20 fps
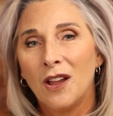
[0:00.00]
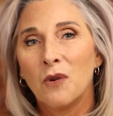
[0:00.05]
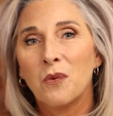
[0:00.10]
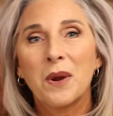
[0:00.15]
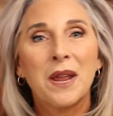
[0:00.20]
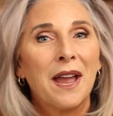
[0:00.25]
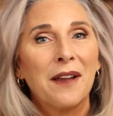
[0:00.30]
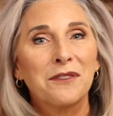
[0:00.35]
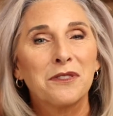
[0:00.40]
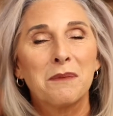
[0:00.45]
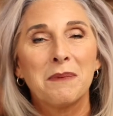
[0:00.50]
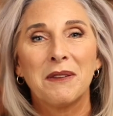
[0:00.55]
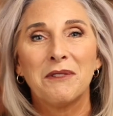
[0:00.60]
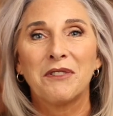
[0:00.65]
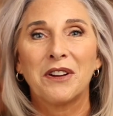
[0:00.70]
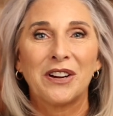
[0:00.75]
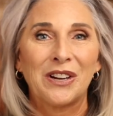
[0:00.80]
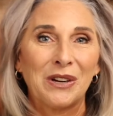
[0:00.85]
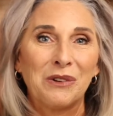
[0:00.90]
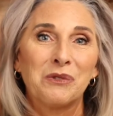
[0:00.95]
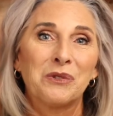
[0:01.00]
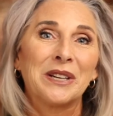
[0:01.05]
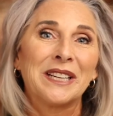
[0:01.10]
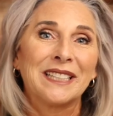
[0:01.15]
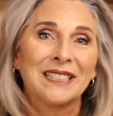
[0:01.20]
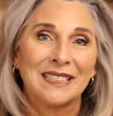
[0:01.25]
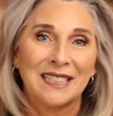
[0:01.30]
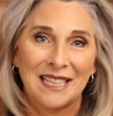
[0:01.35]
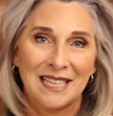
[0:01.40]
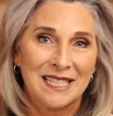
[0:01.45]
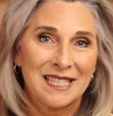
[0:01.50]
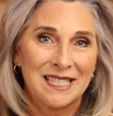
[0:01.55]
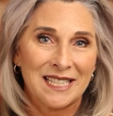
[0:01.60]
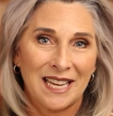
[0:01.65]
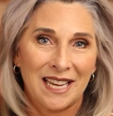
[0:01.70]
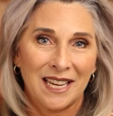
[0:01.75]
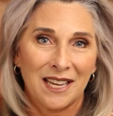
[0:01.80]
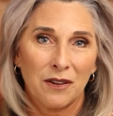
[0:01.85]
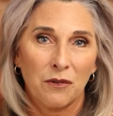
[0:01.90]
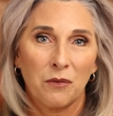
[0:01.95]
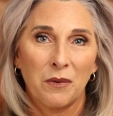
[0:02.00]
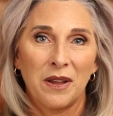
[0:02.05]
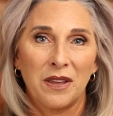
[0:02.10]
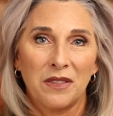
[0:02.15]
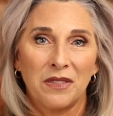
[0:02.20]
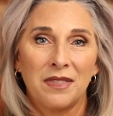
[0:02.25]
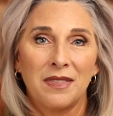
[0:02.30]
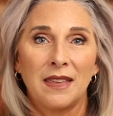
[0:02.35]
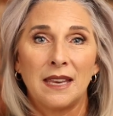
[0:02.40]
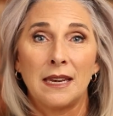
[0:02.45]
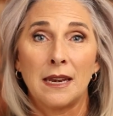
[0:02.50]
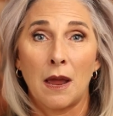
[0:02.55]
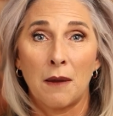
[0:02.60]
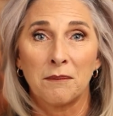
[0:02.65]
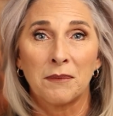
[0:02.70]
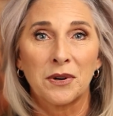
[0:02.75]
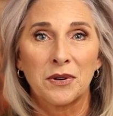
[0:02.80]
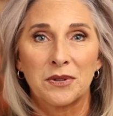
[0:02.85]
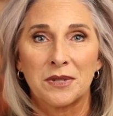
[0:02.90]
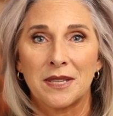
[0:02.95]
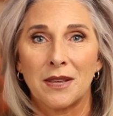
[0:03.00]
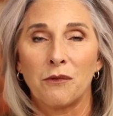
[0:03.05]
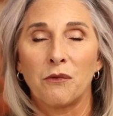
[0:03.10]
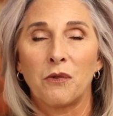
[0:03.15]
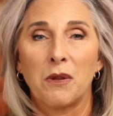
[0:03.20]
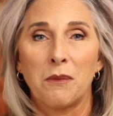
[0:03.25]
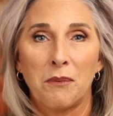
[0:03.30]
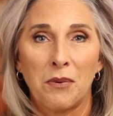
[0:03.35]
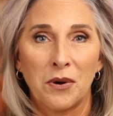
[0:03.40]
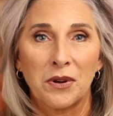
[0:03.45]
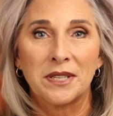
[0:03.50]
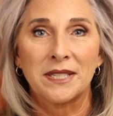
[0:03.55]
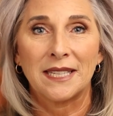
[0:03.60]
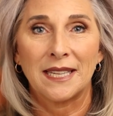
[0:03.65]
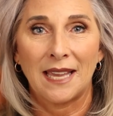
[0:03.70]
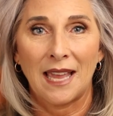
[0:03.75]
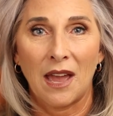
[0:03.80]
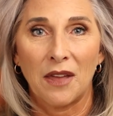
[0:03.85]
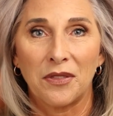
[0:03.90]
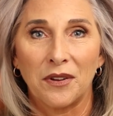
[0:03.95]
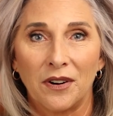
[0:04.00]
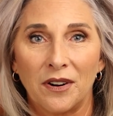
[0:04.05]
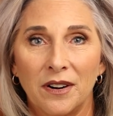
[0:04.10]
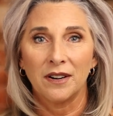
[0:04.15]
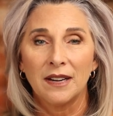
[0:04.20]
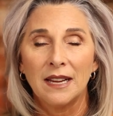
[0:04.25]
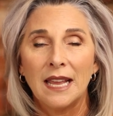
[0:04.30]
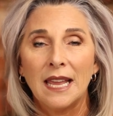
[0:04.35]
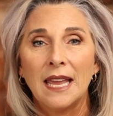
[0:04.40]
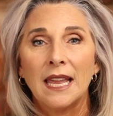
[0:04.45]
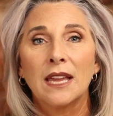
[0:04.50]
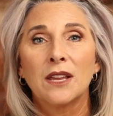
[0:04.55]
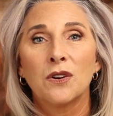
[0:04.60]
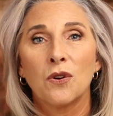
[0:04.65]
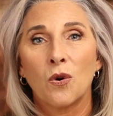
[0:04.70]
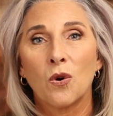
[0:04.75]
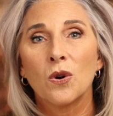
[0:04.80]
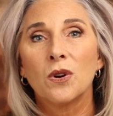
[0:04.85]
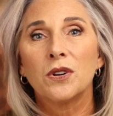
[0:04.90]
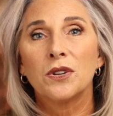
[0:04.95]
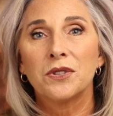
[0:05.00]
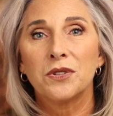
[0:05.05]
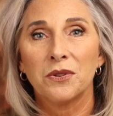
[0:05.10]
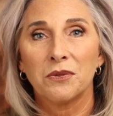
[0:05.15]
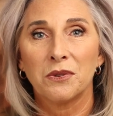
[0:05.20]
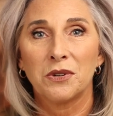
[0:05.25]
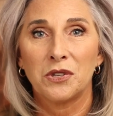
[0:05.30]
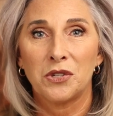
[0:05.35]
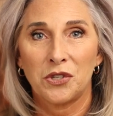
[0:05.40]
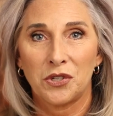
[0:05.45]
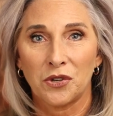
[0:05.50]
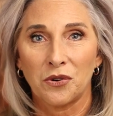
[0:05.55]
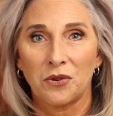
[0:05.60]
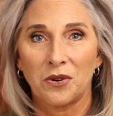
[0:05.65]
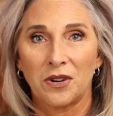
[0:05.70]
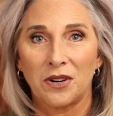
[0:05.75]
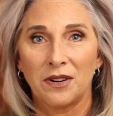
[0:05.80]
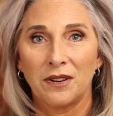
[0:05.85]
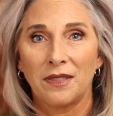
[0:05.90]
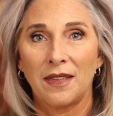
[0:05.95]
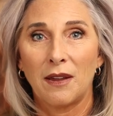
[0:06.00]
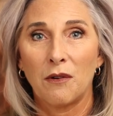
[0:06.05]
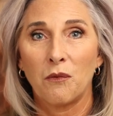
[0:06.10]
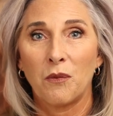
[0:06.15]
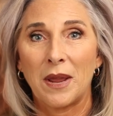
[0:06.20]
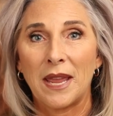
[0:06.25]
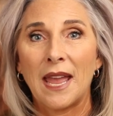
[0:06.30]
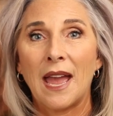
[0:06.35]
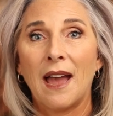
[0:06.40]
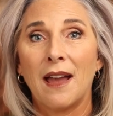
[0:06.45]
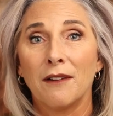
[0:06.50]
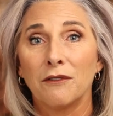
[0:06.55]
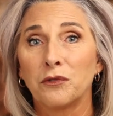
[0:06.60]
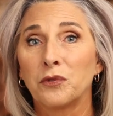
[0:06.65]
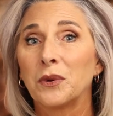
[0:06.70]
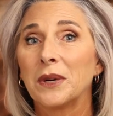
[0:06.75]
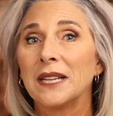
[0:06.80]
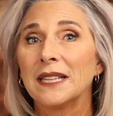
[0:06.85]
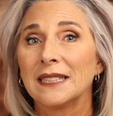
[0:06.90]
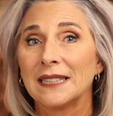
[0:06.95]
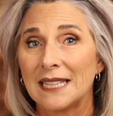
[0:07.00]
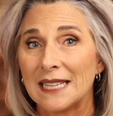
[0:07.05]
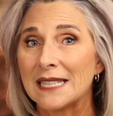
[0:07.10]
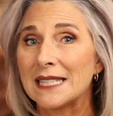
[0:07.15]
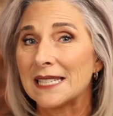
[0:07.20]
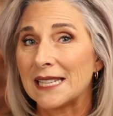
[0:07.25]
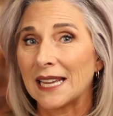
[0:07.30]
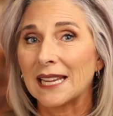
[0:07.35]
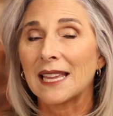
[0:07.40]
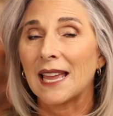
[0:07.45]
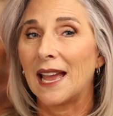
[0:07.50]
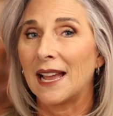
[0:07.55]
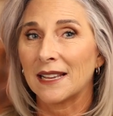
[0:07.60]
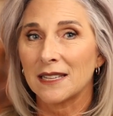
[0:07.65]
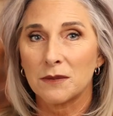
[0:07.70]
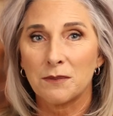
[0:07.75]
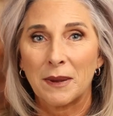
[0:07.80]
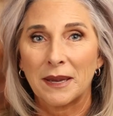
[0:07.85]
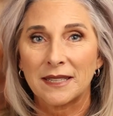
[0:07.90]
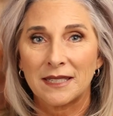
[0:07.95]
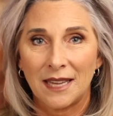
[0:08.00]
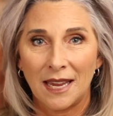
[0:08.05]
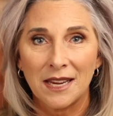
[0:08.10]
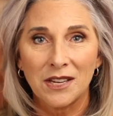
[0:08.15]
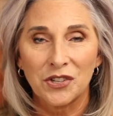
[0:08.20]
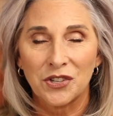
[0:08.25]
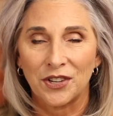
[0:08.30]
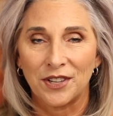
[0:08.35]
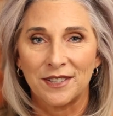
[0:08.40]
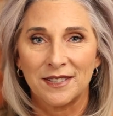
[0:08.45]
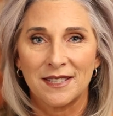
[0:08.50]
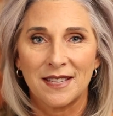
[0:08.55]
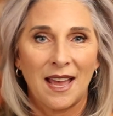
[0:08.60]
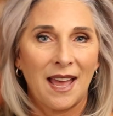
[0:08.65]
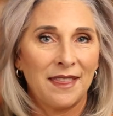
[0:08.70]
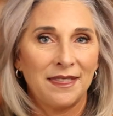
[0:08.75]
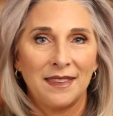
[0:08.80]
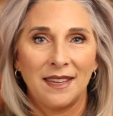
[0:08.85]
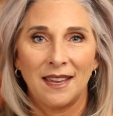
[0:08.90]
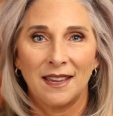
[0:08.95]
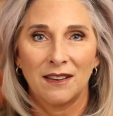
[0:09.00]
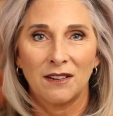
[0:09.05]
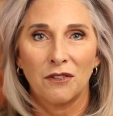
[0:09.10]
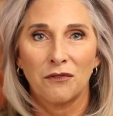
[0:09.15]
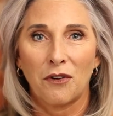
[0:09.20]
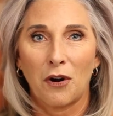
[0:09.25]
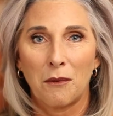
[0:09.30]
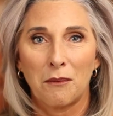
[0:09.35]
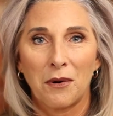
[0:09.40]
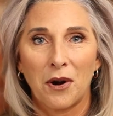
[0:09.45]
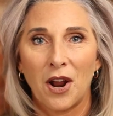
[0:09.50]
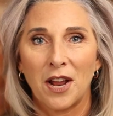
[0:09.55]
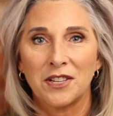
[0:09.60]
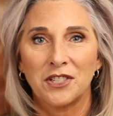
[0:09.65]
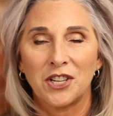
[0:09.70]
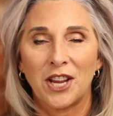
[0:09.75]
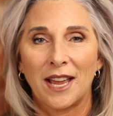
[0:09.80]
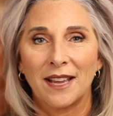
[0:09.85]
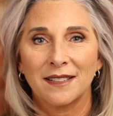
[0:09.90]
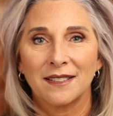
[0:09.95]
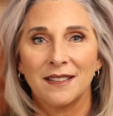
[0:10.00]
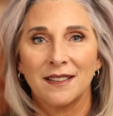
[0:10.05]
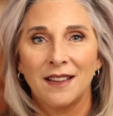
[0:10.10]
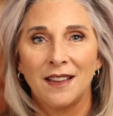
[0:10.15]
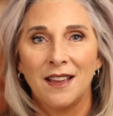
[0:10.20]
We have to be very realistic with the numbers that we put together in order to ensure that we have realistic expectations at the end of our project.